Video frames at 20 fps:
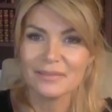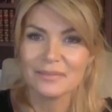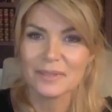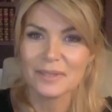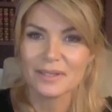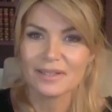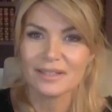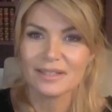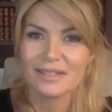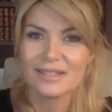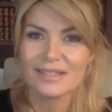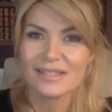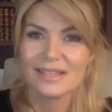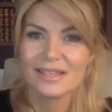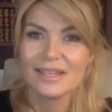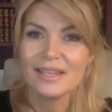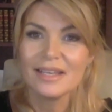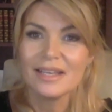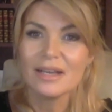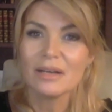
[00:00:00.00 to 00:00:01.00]
because
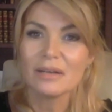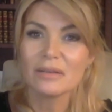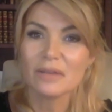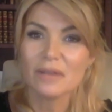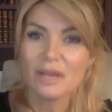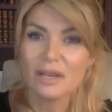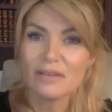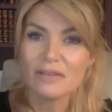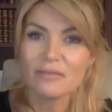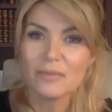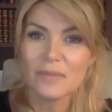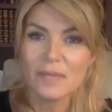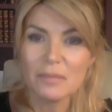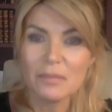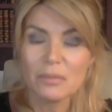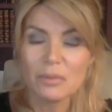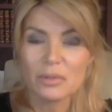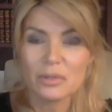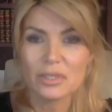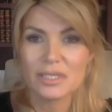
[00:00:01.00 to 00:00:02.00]
a lot of
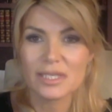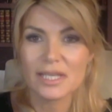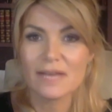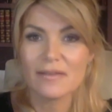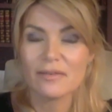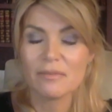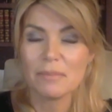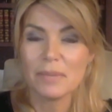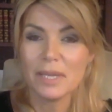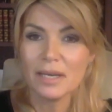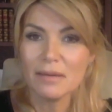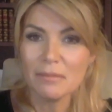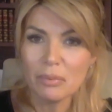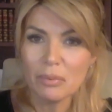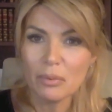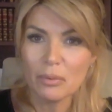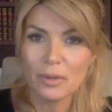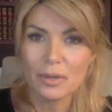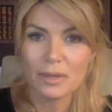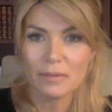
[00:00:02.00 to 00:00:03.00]
people just have a
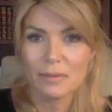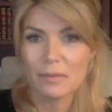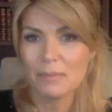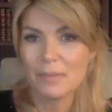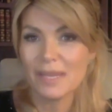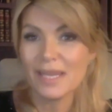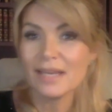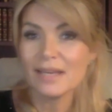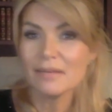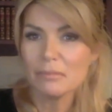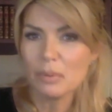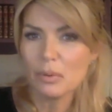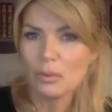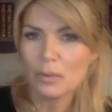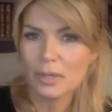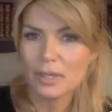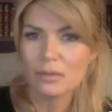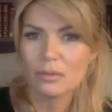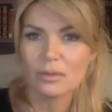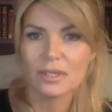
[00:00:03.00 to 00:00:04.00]
pinpoint or a pain
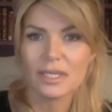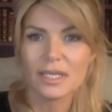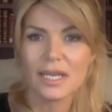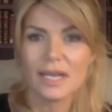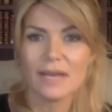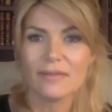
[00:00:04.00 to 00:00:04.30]
point, or they have a